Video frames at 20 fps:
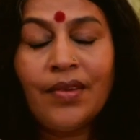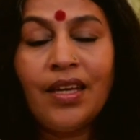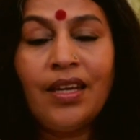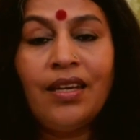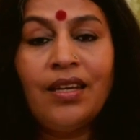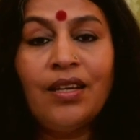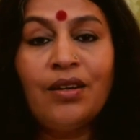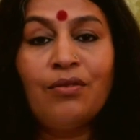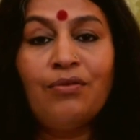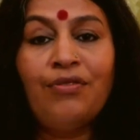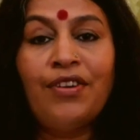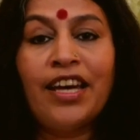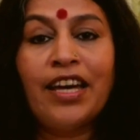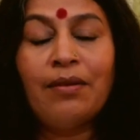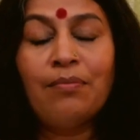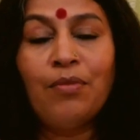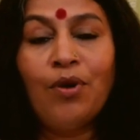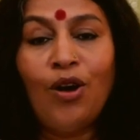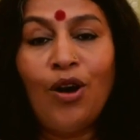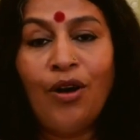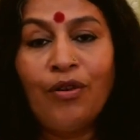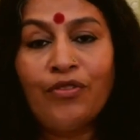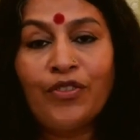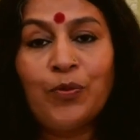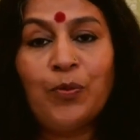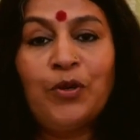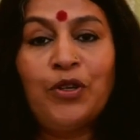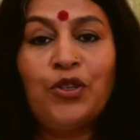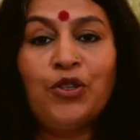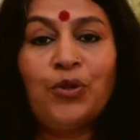in a web of
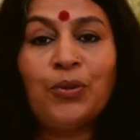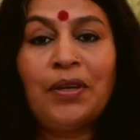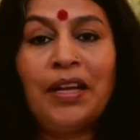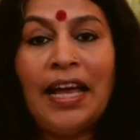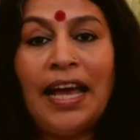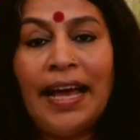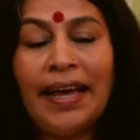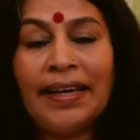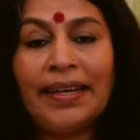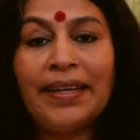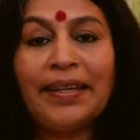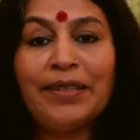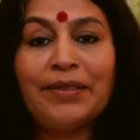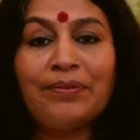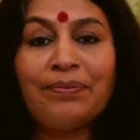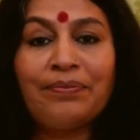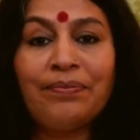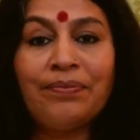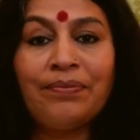spiritual hacking.